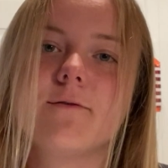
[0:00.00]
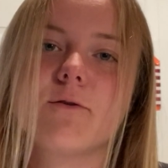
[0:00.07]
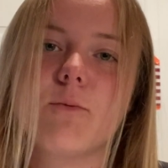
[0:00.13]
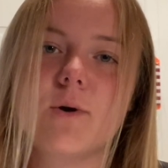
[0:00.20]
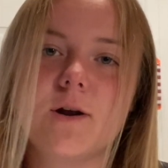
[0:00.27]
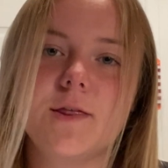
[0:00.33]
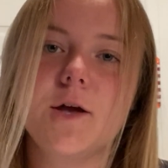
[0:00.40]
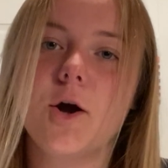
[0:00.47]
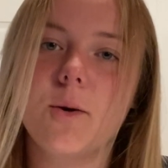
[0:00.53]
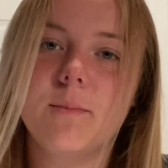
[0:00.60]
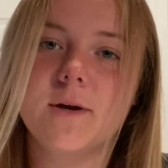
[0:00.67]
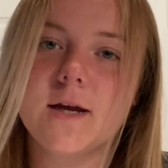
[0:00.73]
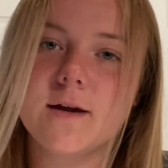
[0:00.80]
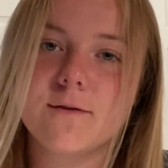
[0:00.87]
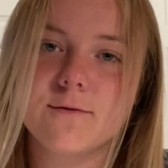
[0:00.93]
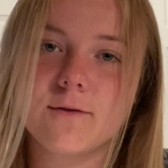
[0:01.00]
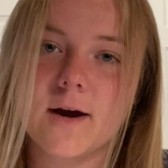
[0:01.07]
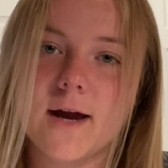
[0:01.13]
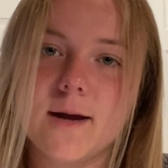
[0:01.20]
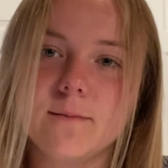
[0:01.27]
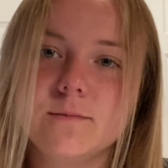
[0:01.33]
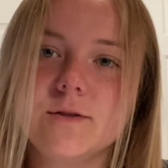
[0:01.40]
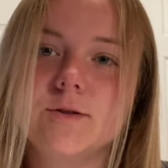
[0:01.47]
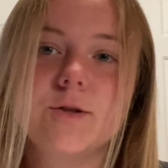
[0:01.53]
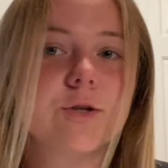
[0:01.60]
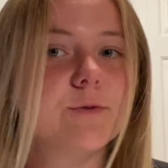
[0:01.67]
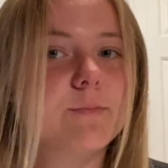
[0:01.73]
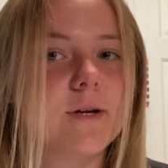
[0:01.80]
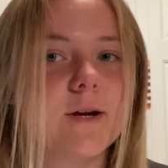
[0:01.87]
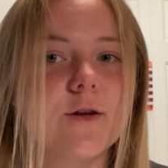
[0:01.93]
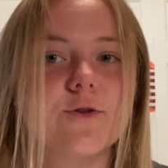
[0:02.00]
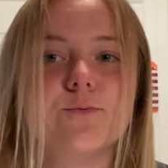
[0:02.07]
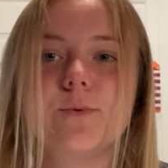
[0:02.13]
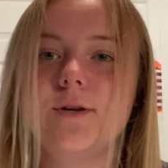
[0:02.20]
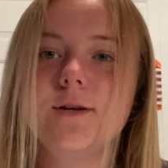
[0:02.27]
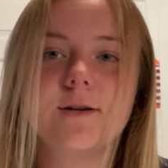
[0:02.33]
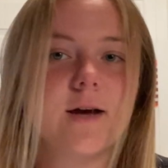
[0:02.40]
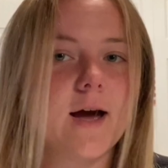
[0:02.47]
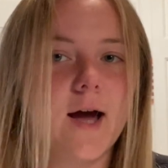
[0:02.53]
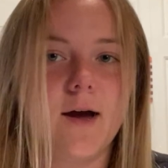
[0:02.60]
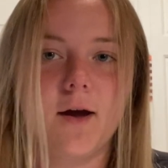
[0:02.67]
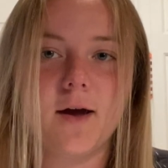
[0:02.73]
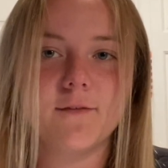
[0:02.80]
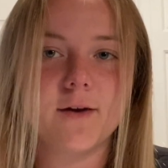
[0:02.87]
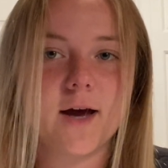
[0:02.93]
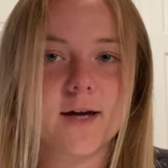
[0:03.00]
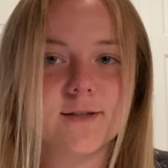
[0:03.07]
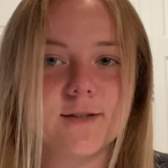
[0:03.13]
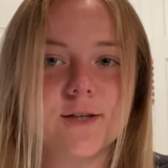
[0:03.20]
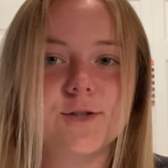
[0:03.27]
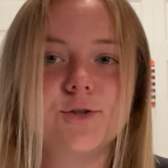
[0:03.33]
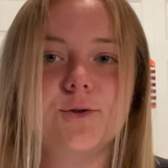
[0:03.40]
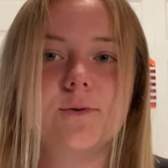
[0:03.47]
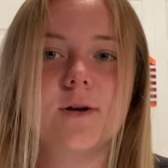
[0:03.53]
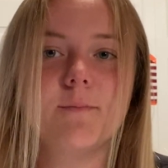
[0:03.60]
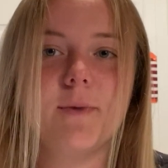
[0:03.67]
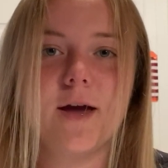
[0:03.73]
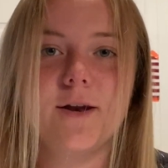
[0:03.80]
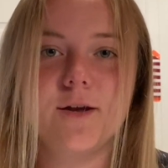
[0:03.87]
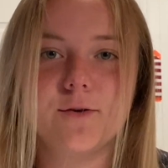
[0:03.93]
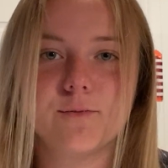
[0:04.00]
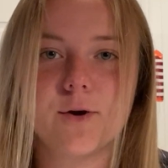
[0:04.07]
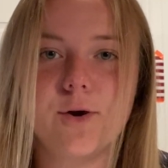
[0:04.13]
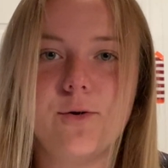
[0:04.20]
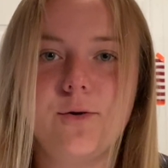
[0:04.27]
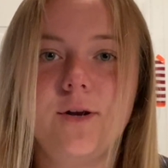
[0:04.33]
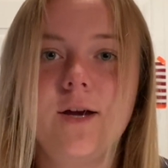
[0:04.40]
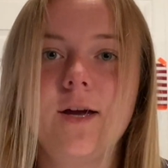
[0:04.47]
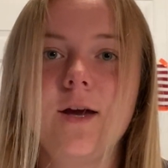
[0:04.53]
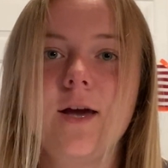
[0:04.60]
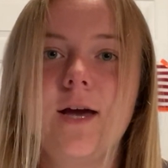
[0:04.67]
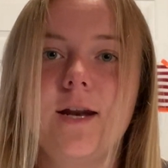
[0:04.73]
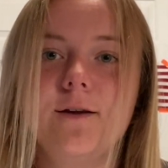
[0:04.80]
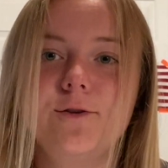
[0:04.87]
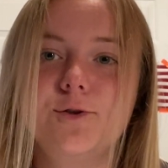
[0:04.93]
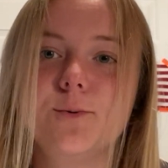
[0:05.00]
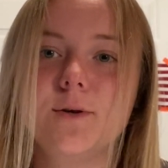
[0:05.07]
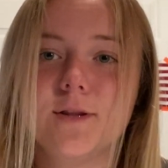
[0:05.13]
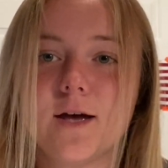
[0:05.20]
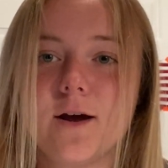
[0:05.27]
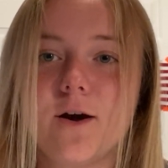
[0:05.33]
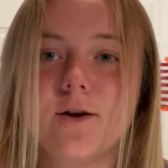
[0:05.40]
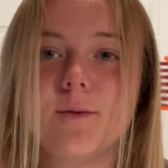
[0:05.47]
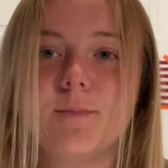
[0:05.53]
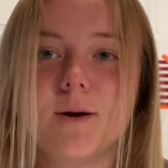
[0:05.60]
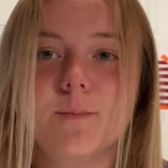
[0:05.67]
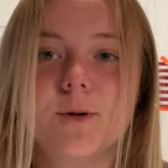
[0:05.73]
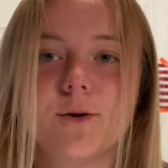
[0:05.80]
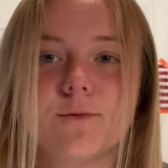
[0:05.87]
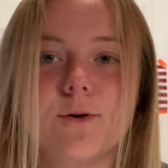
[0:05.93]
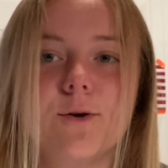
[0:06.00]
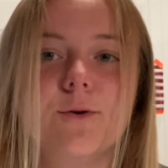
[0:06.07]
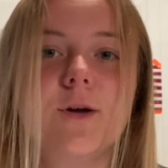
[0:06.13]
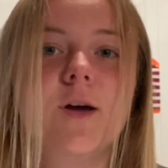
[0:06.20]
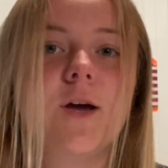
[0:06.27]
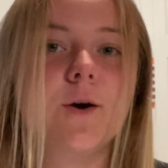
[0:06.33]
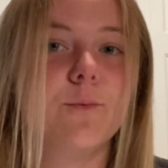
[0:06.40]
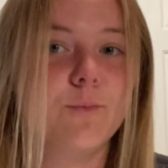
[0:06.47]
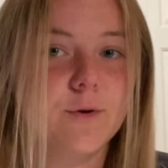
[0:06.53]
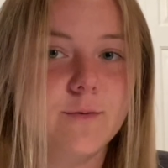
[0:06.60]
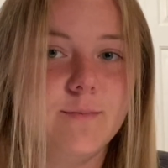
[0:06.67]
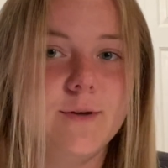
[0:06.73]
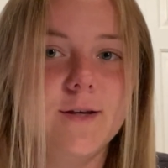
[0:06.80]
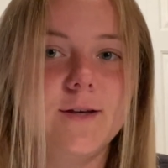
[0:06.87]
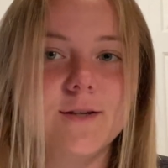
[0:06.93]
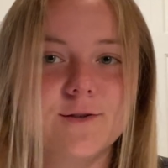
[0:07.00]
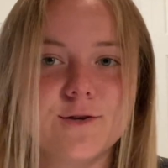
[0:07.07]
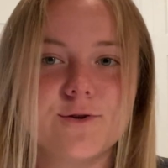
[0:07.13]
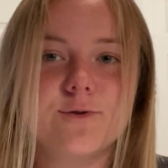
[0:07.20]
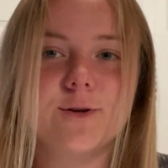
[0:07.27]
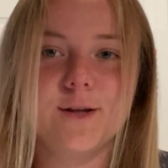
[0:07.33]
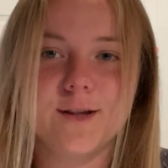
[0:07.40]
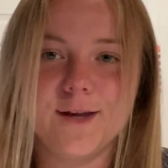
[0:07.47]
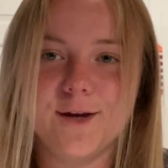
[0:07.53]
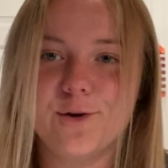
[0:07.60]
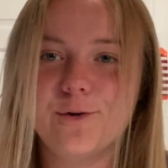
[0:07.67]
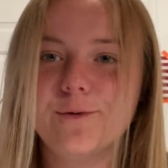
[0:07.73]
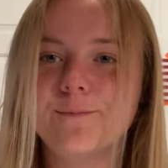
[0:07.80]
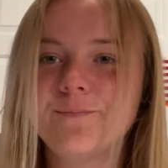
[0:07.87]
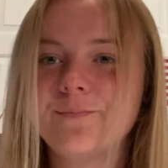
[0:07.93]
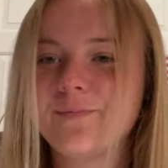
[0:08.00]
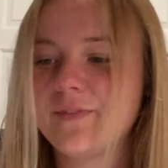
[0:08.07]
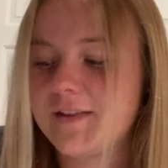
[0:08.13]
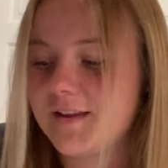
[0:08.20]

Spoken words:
for one of the opening frames, just because we did not have access to an abandoned road, and in doing that on a public road would be considered illegal.